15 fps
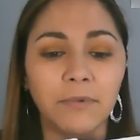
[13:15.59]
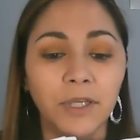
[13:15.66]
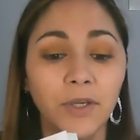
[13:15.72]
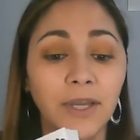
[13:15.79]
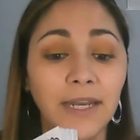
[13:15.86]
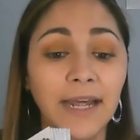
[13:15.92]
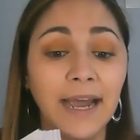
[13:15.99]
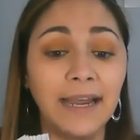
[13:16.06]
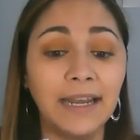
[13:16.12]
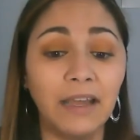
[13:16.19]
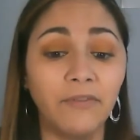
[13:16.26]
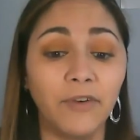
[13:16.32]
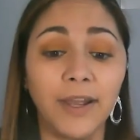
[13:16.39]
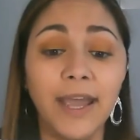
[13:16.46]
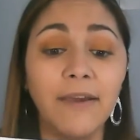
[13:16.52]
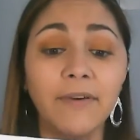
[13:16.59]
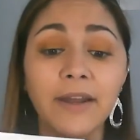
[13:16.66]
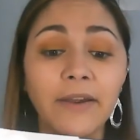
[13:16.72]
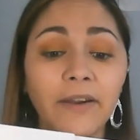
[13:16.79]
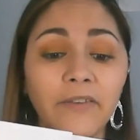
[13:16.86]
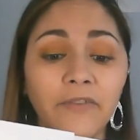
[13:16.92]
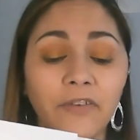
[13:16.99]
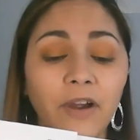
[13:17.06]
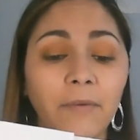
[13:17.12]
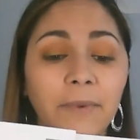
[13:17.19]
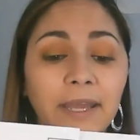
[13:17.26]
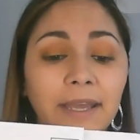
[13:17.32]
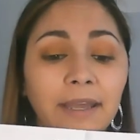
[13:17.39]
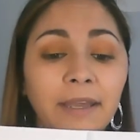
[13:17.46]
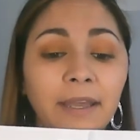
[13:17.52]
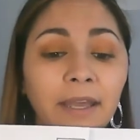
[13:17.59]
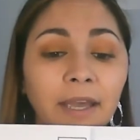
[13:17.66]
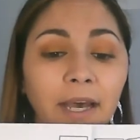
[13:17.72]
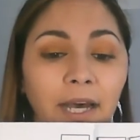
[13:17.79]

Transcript: You can highlight vocabulary from it.